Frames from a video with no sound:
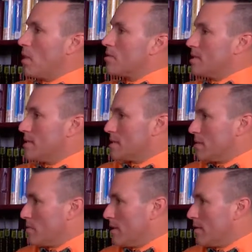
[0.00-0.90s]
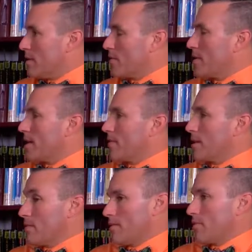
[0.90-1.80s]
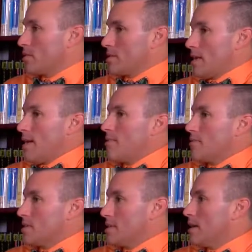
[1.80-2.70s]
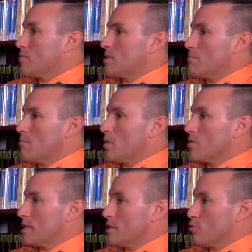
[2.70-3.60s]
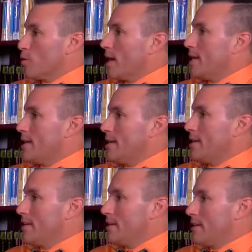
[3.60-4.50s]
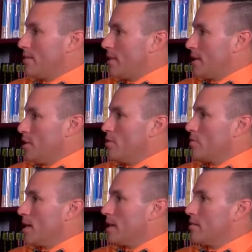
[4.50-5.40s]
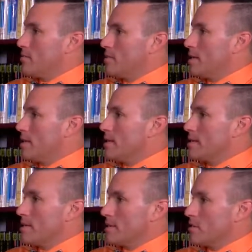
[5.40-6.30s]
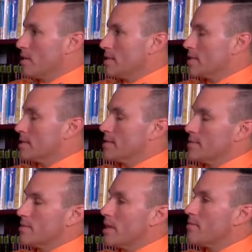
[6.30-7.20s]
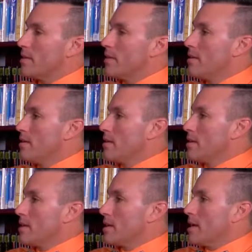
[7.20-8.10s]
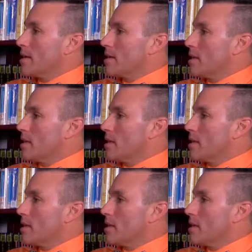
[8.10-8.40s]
multidisciplinary thing. That the first that I've ever seen that was a multi-graded thing. You kind of did a grade six and seven kind of